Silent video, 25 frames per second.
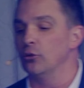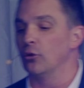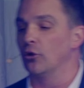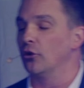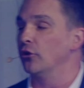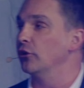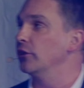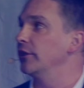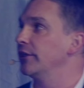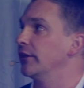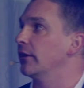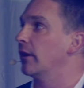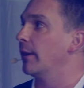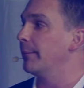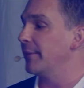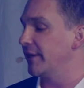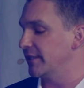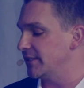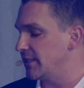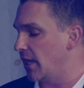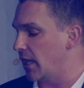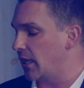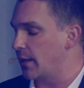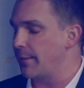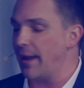earlier? I'm going to
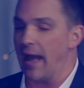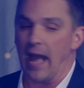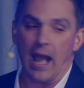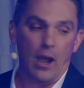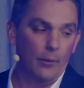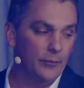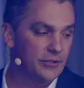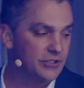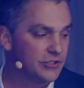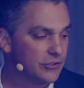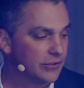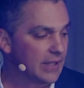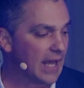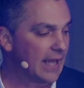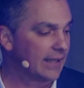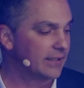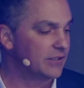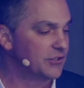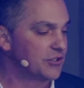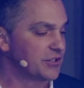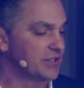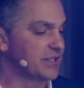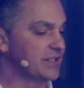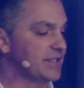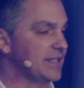talk about how we do that in
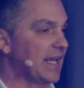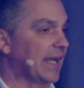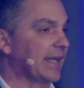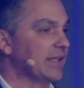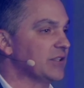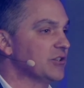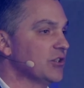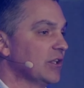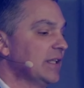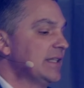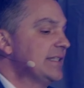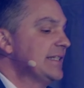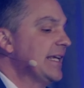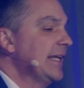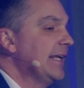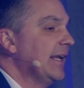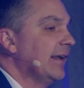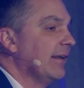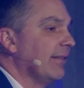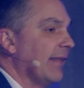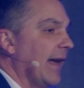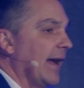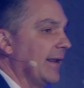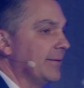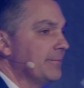just a second. So let's get into
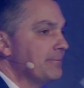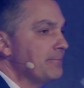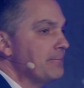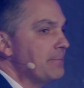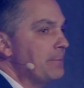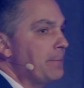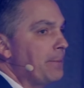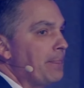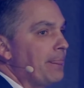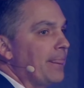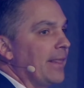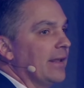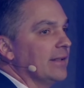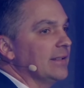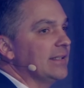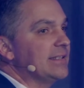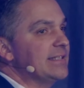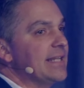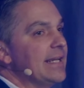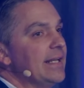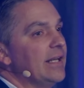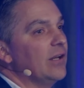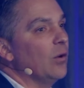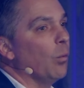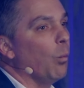that. Let's
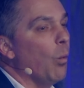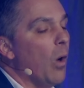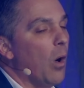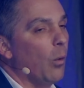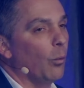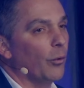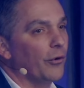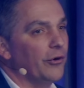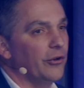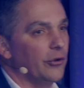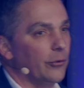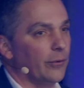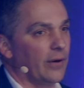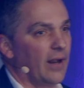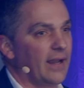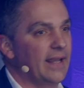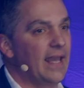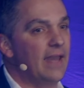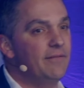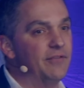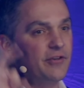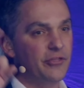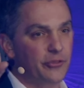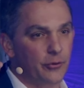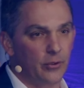get into what we're doing. I
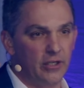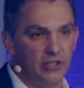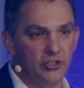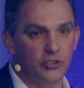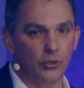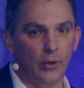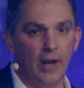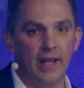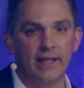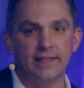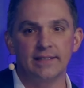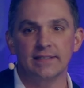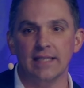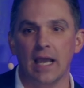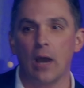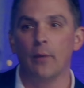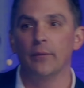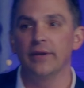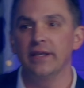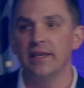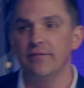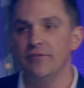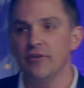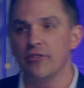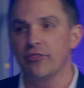gave you three trends. I want to
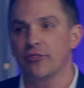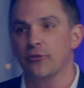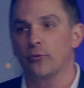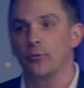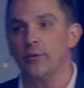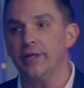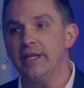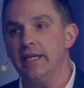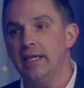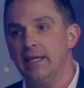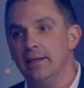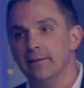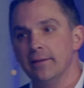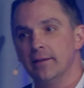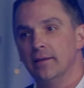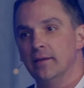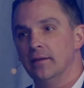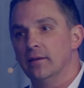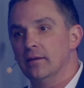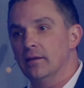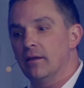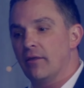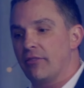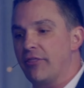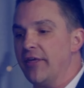give you three
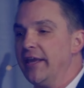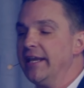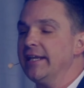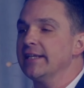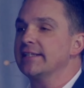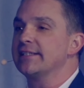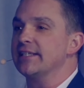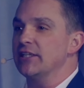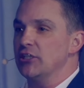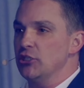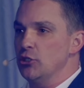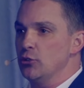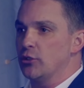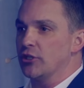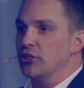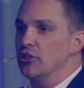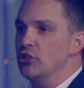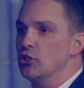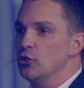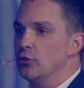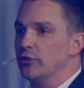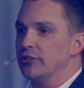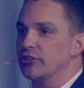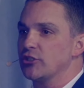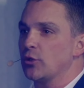things that you can
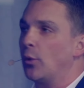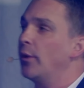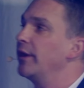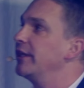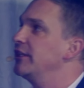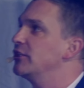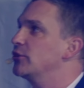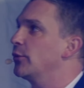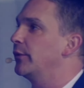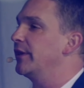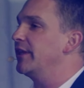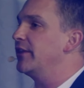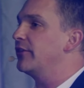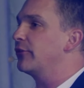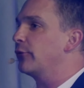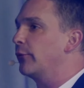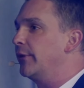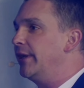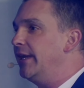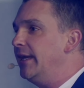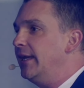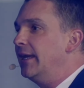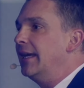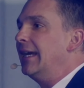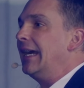do in twenty
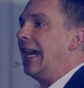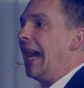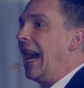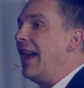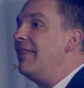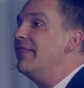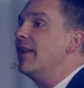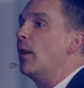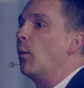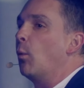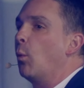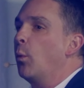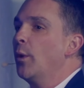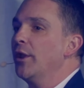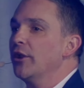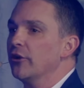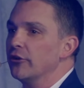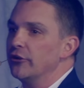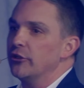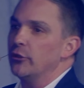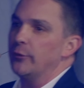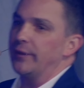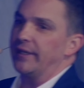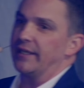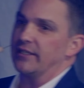twenty-three and that we're
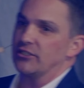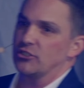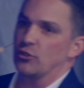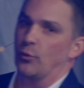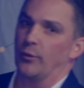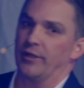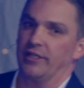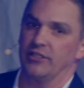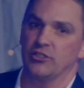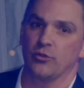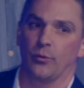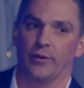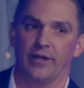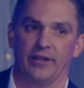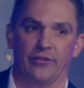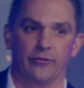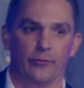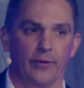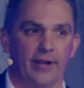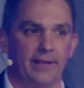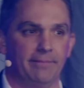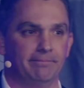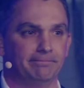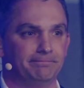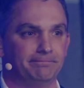doing in twenty twenty-three